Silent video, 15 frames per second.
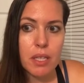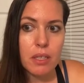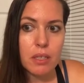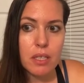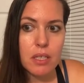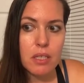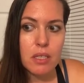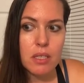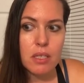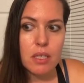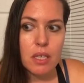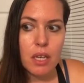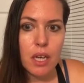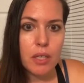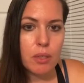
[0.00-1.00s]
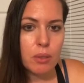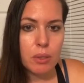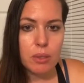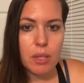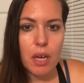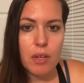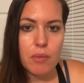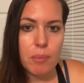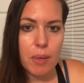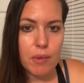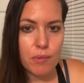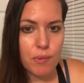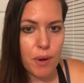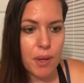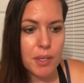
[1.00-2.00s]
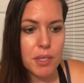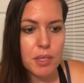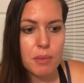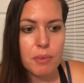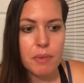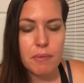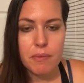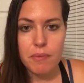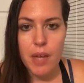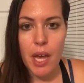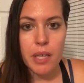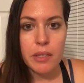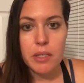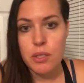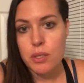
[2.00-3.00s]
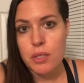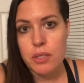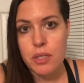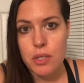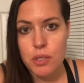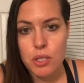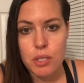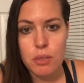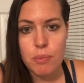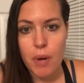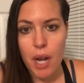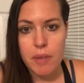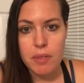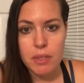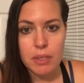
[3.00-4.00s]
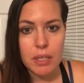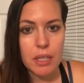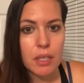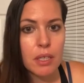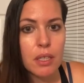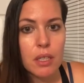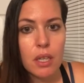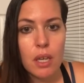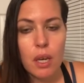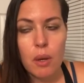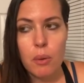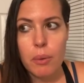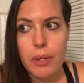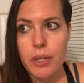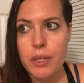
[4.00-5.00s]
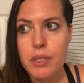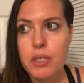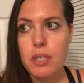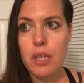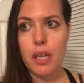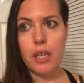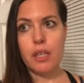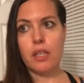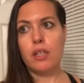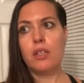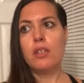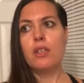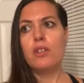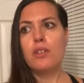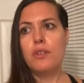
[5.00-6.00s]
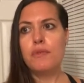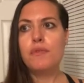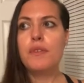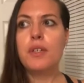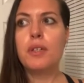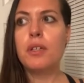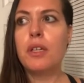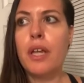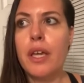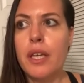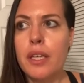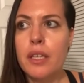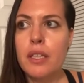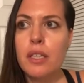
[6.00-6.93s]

At least I know a lot of my friends, we've had these discussions privately where it's like, you feel like